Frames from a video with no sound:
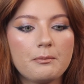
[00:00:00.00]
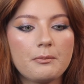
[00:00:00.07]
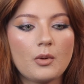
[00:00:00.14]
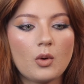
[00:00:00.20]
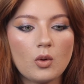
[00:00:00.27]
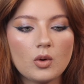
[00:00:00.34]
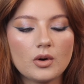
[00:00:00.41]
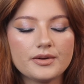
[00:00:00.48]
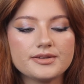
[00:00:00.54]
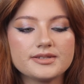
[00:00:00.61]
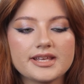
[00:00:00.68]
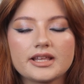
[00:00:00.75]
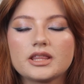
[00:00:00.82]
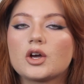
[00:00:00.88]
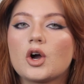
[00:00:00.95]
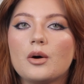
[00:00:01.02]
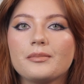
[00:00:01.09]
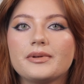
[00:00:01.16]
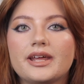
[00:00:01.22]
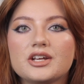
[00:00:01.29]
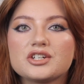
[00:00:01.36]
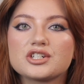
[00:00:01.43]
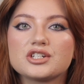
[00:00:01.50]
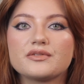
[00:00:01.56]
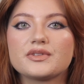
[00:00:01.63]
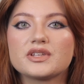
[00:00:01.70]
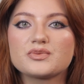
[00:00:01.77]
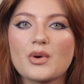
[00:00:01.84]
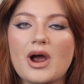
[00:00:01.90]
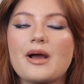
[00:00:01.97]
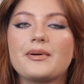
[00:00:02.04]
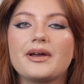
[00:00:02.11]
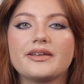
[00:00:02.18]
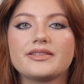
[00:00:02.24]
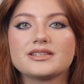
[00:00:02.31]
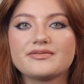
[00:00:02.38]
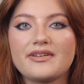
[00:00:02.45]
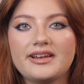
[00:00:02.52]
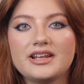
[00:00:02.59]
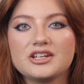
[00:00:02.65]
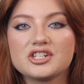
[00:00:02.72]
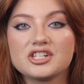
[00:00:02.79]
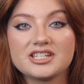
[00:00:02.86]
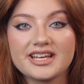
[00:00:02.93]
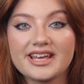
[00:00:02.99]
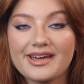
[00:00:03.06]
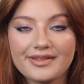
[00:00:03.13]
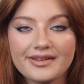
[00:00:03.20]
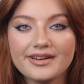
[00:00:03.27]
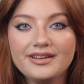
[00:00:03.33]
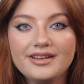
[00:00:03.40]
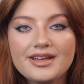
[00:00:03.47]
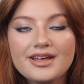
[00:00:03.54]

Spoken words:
pores, like the combination of this primer and this foundation together,